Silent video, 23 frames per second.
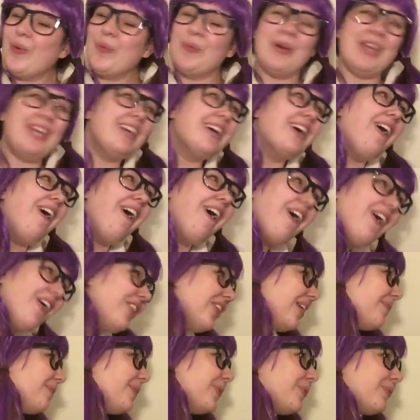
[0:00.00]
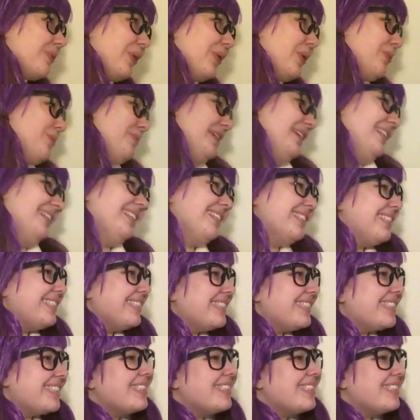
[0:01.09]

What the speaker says: We call them the Romans.